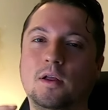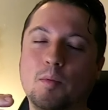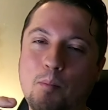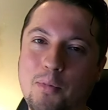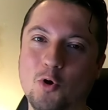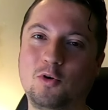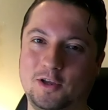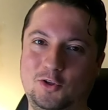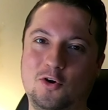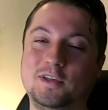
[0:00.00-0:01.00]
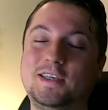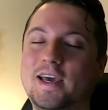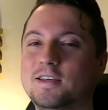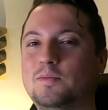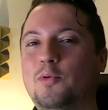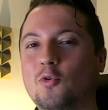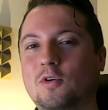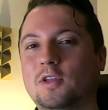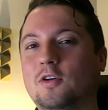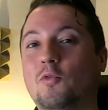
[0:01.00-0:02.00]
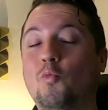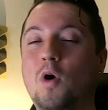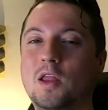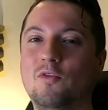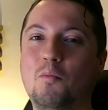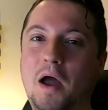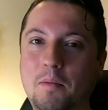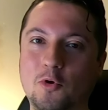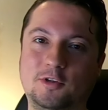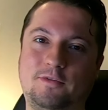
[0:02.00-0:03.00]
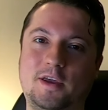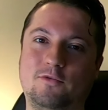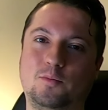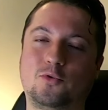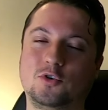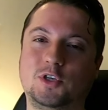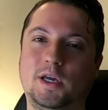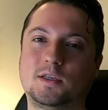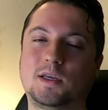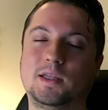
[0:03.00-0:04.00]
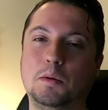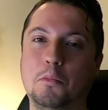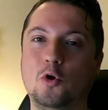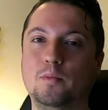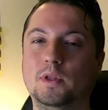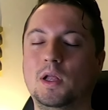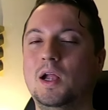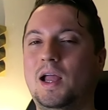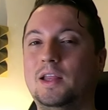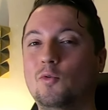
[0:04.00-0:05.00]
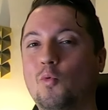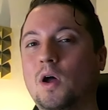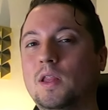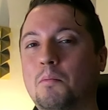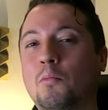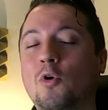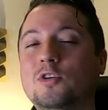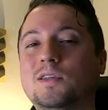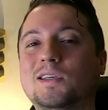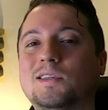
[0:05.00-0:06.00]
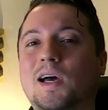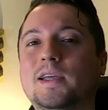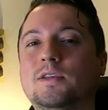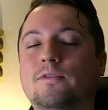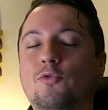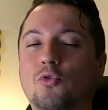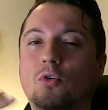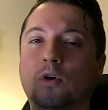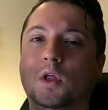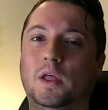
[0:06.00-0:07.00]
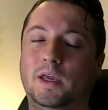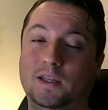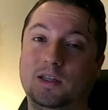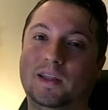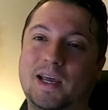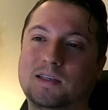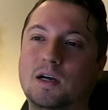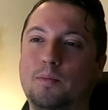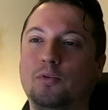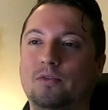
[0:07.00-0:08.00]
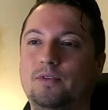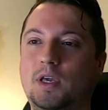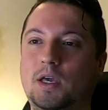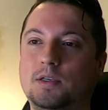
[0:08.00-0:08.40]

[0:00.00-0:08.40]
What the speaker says: Polkadot. Yes, Polkadot, one of my most favorite projects at the moment, and the one I'm most excited for in the next couple of years.